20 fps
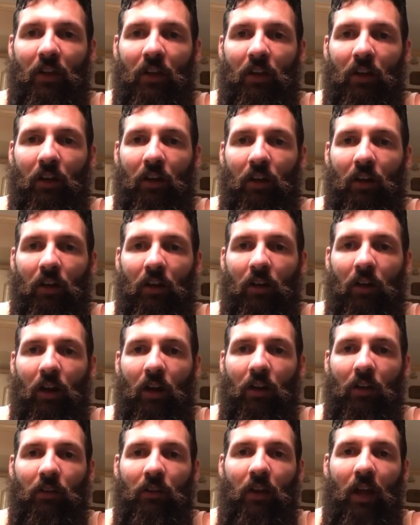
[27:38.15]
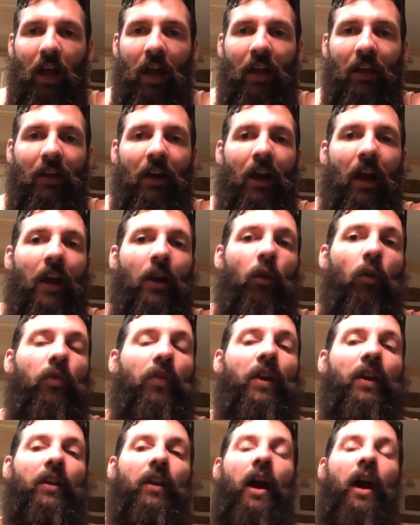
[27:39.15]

I don't think,